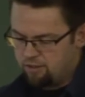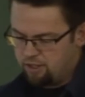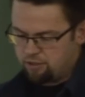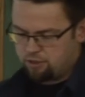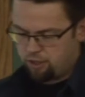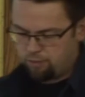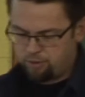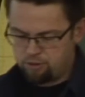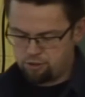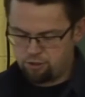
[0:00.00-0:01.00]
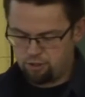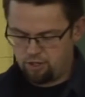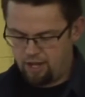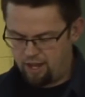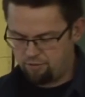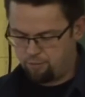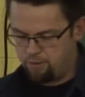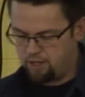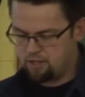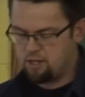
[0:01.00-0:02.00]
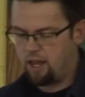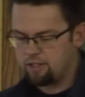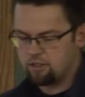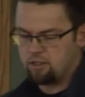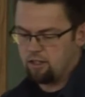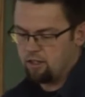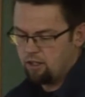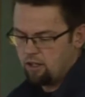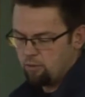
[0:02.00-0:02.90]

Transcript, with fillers: These turbines should have been tested